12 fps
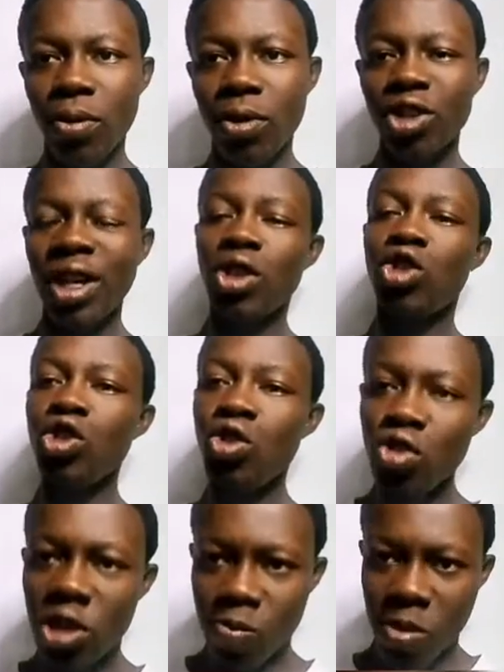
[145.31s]
trying to
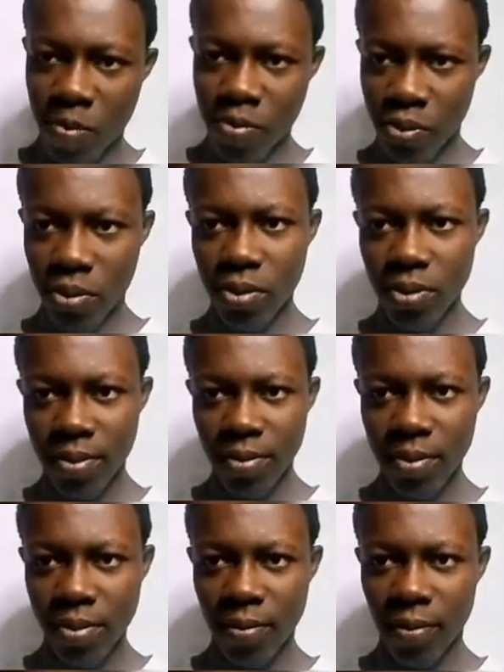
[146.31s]
use people
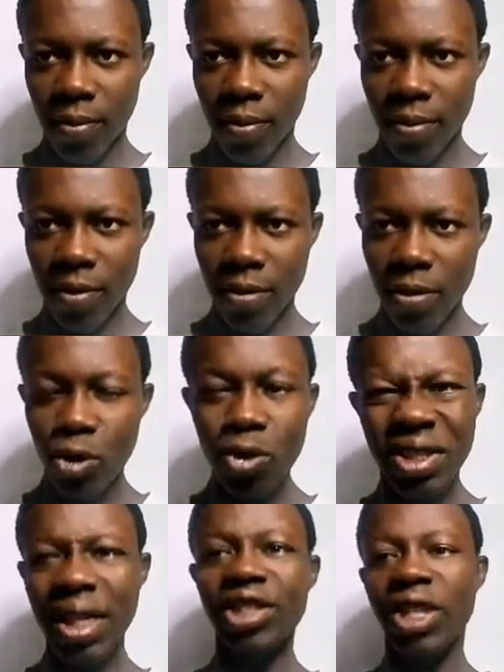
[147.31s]
to
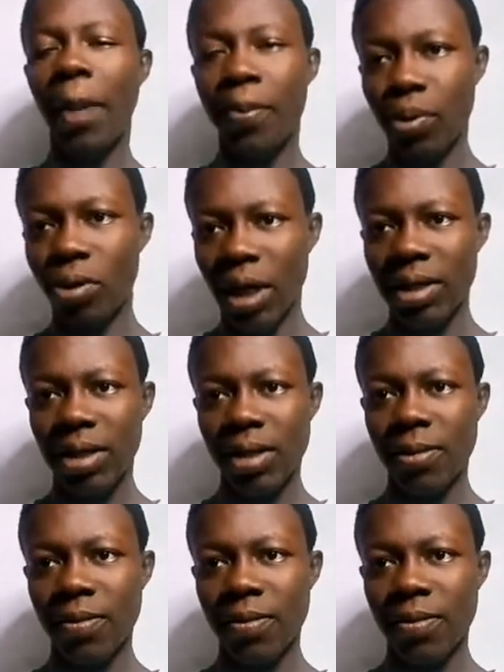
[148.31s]
stage that protest.